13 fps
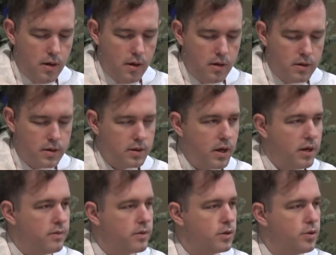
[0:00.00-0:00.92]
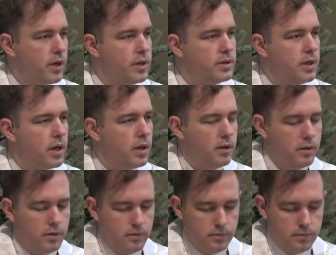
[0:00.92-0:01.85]
This is kind of a tricky saying.
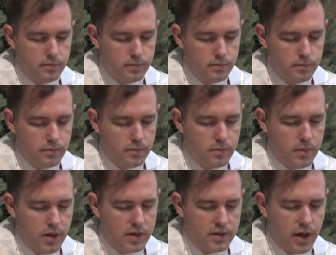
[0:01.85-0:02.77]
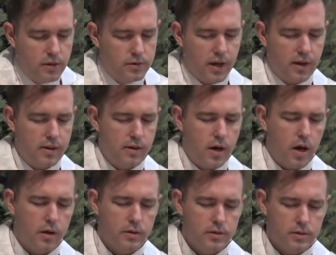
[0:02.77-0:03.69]
It sounds like
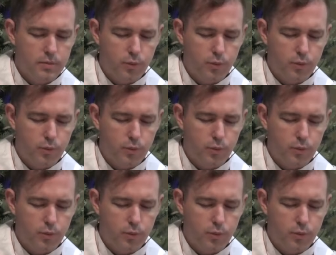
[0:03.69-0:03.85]
thugs,